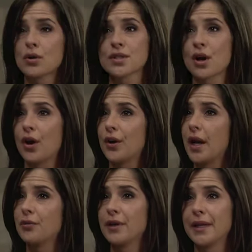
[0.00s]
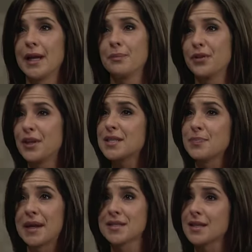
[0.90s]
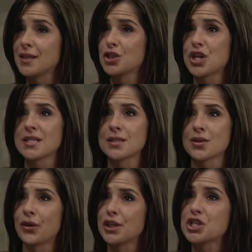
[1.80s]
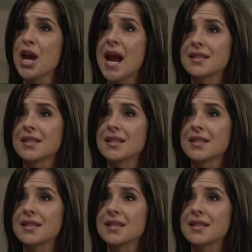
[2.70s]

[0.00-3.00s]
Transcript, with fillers: so sorry, I really am, but this medicine is Jason's only chance.